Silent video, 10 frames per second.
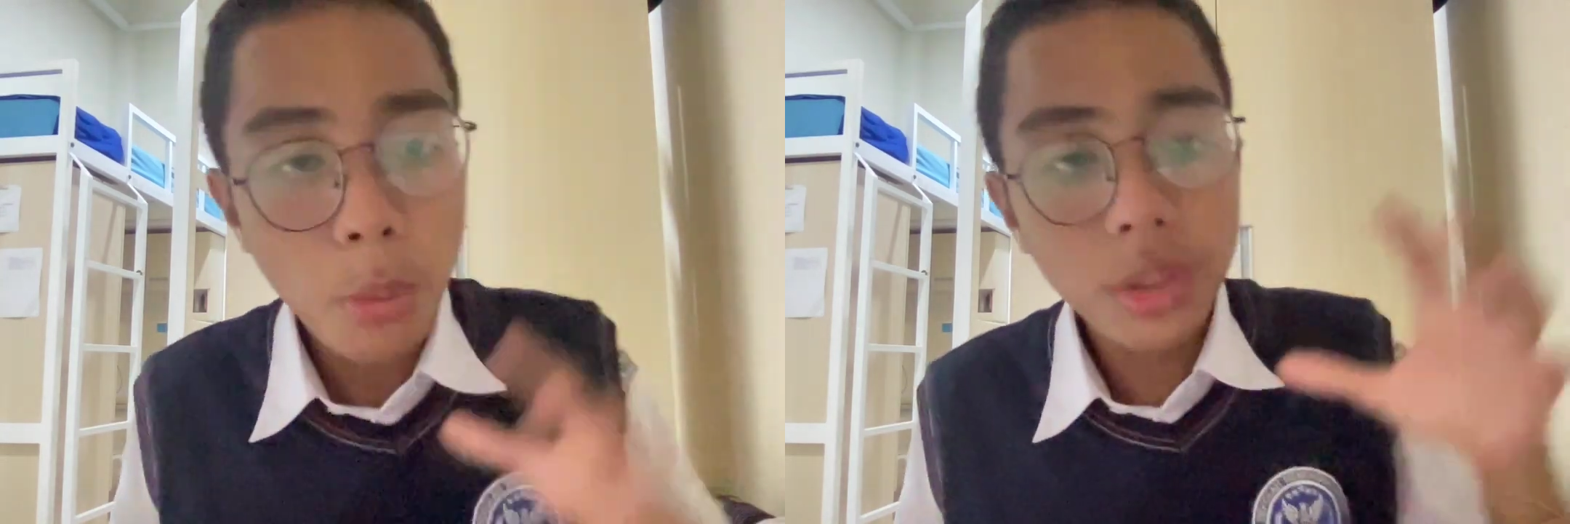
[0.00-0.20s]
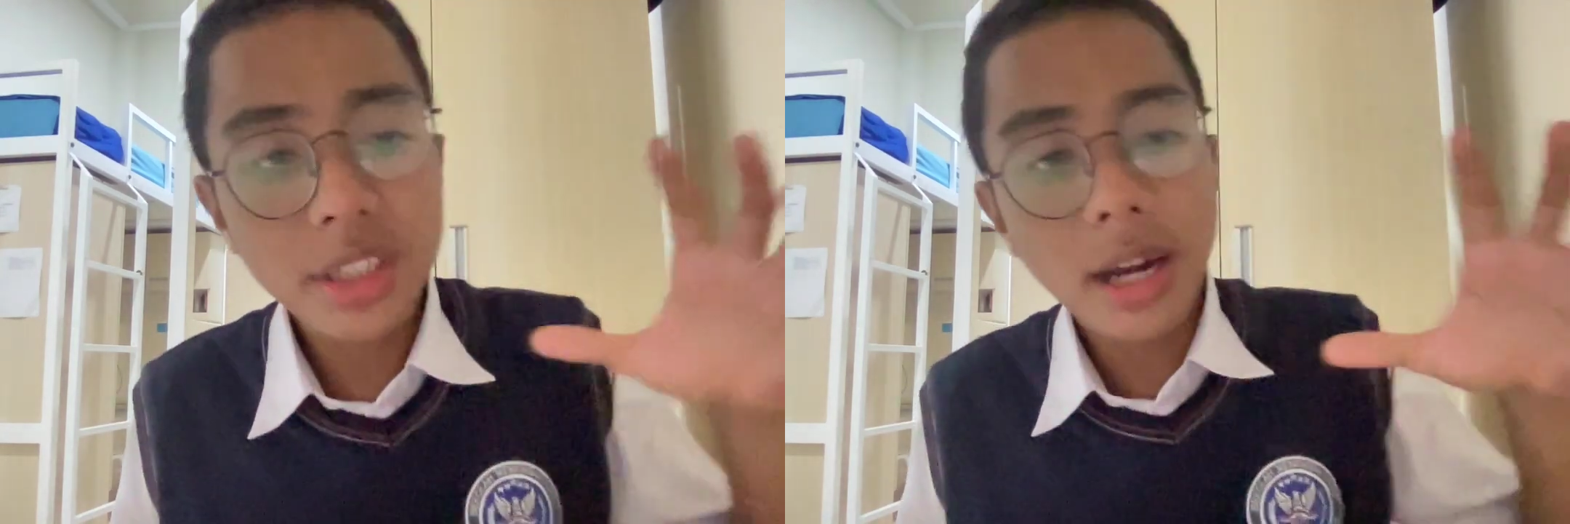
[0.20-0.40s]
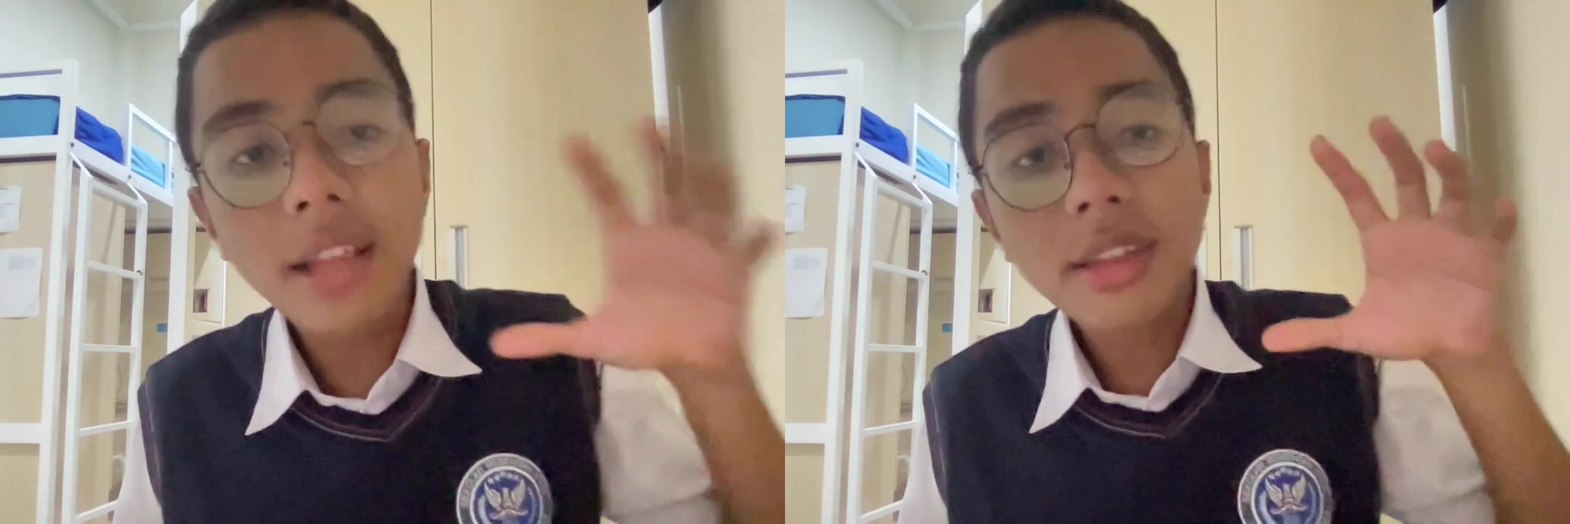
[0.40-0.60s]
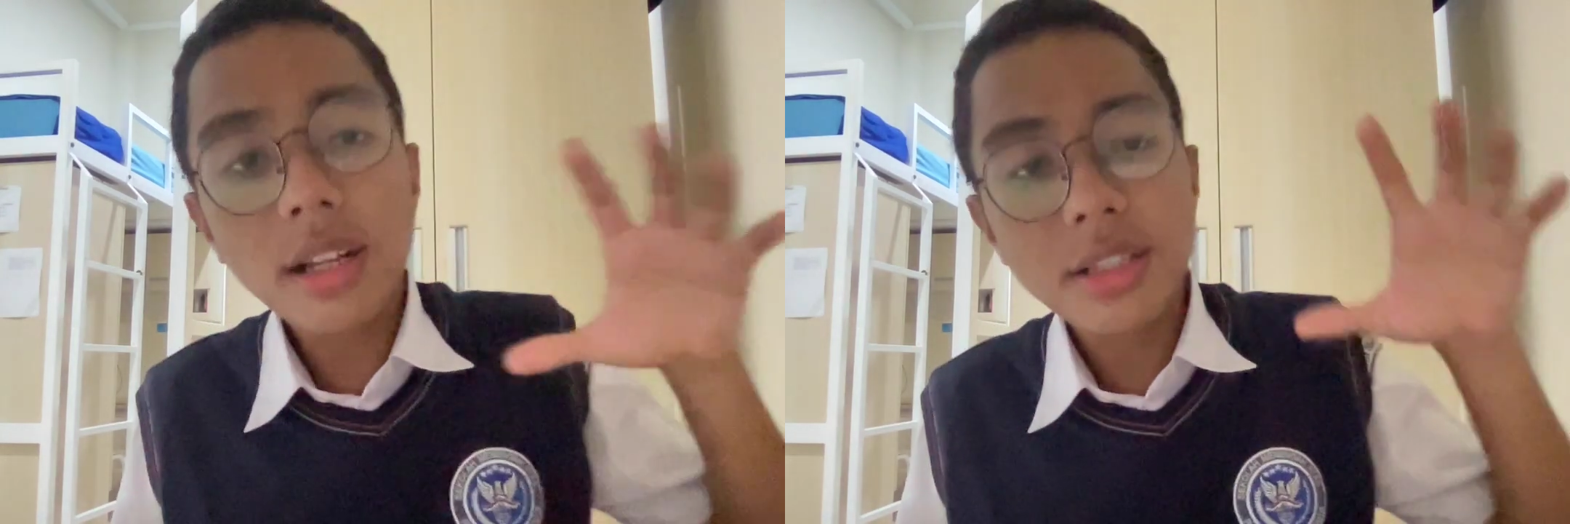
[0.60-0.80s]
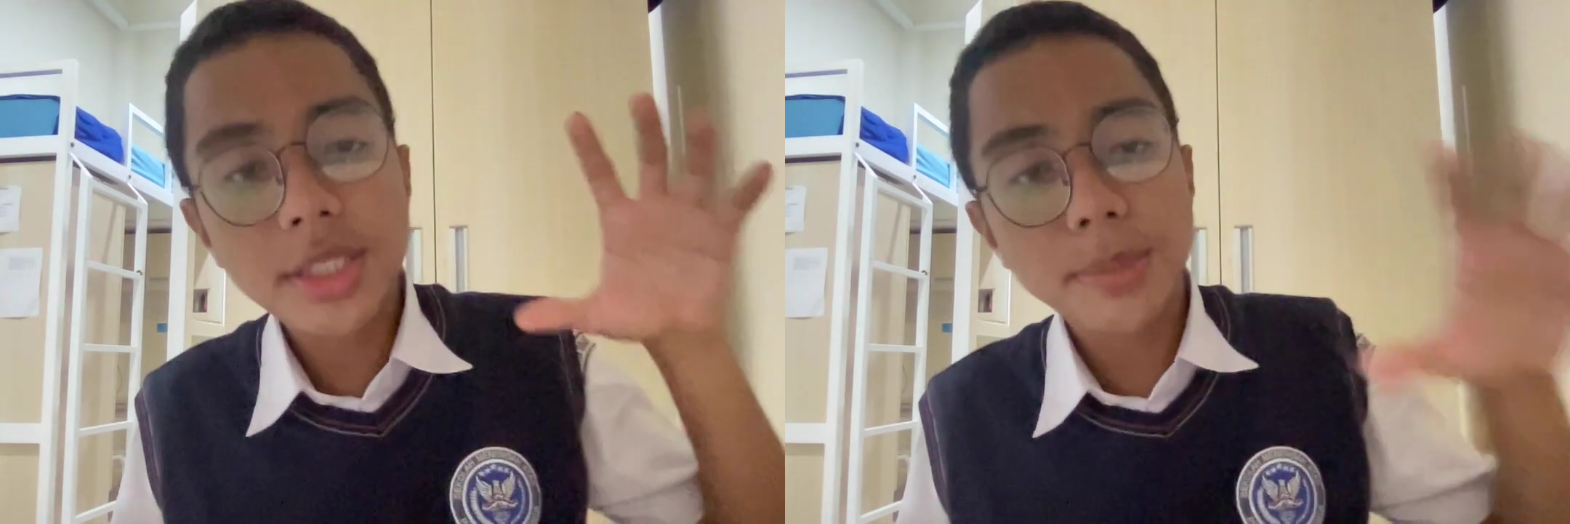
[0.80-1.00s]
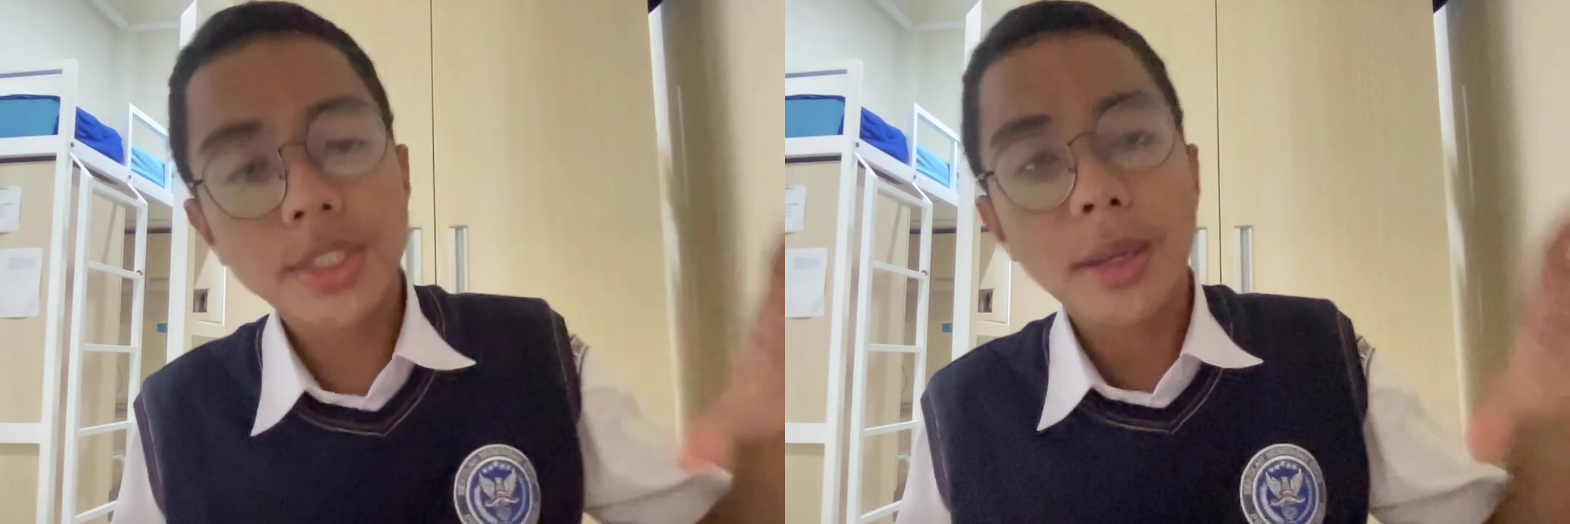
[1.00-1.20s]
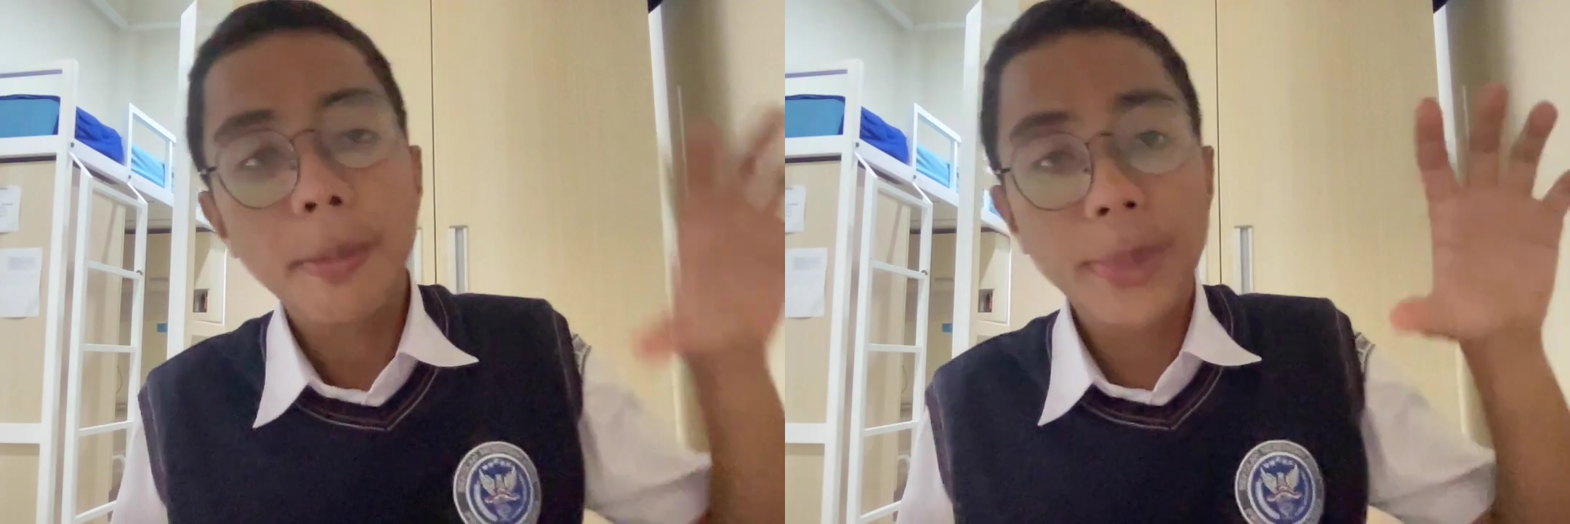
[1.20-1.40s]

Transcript: multilateralism